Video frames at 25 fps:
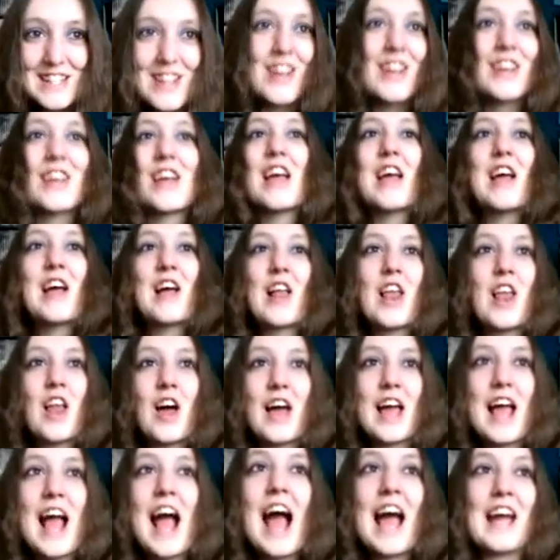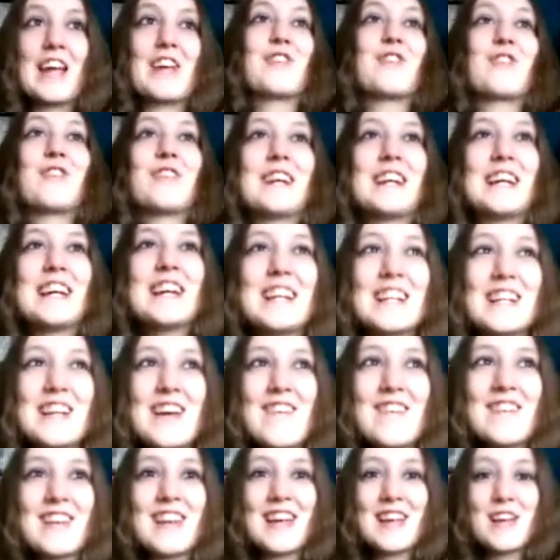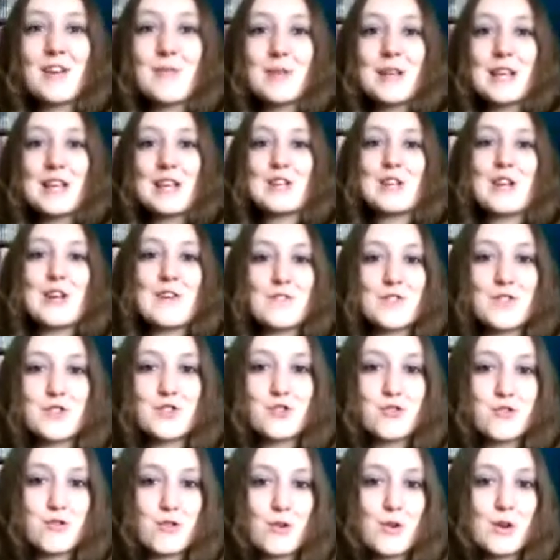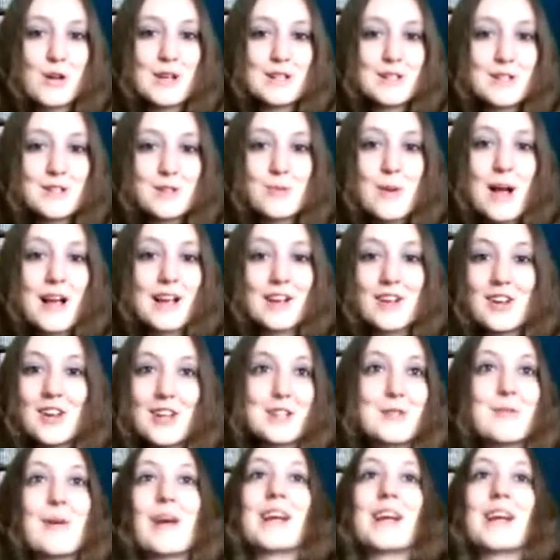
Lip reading: He's like angry, you know, like completely like destroys Swagger.